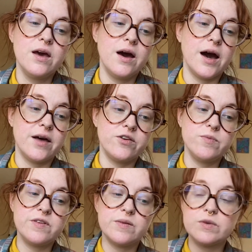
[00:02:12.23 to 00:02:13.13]
Uh, there could
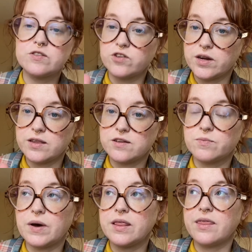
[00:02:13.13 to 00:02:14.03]
be something starting this
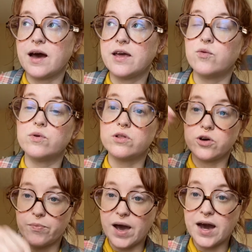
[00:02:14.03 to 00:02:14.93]
month that you will
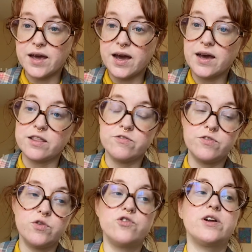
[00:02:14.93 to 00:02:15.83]
look back at in the
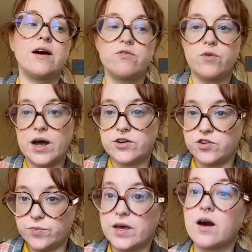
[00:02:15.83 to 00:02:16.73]
future and have
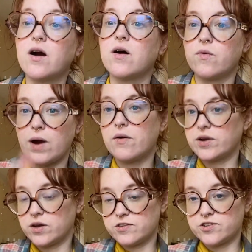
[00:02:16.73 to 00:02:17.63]
gratitude, be like, oh, wow,
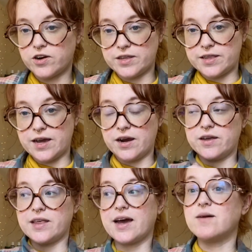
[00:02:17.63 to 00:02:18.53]
it all started there.
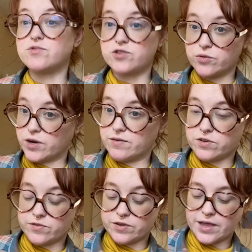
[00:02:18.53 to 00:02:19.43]
And like, I'm so
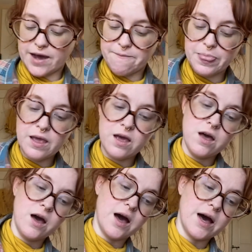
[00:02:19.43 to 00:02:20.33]
grateful for that.
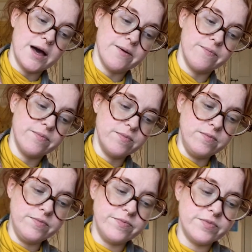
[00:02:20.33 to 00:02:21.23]
Um,
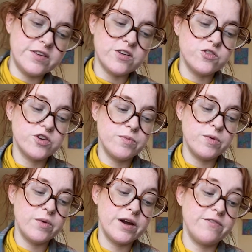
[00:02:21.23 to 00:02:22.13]
this also could be
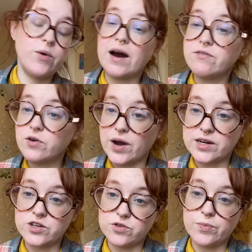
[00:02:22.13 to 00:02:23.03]
where if you have a
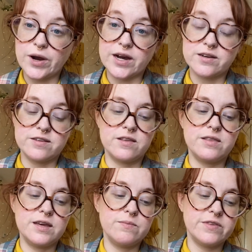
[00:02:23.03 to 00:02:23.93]
gratitude practice, the
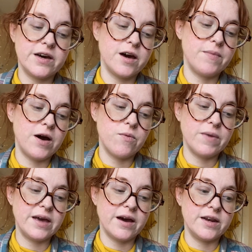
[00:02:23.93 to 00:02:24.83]
themes that come out
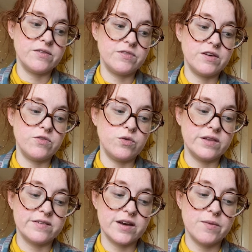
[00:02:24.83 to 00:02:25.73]
might kind of give you
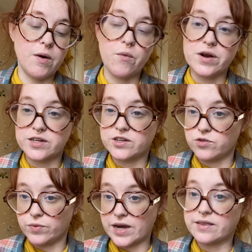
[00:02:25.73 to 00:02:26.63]
insight about where to
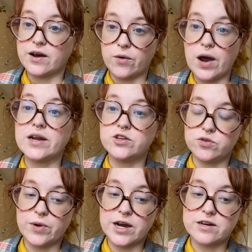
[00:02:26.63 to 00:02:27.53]
direct that
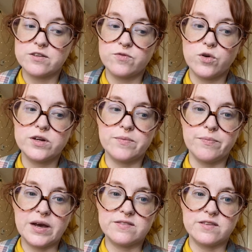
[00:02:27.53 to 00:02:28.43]
gratitude practice for to
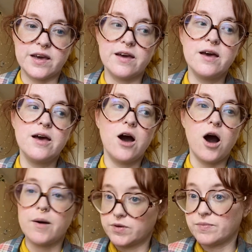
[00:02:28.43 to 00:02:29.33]
best like
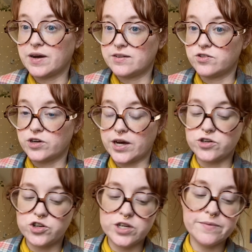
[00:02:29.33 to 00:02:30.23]
optimize your
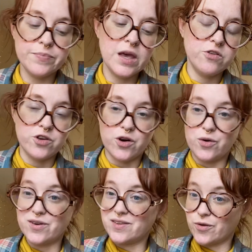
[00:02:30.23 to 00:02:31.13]
energy.
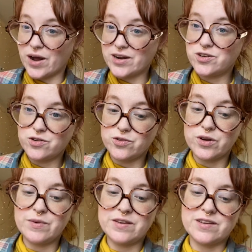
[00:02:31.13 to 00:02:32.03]
So gratitude is going
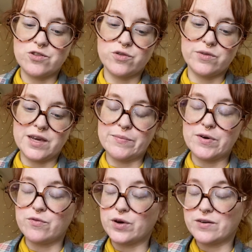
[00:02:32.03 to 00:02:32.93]
to be a central theme
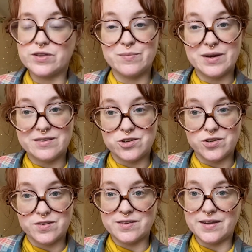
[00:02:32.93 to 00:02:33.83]
of whatever the message
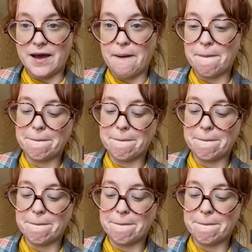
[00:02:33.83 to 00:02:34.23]
is today.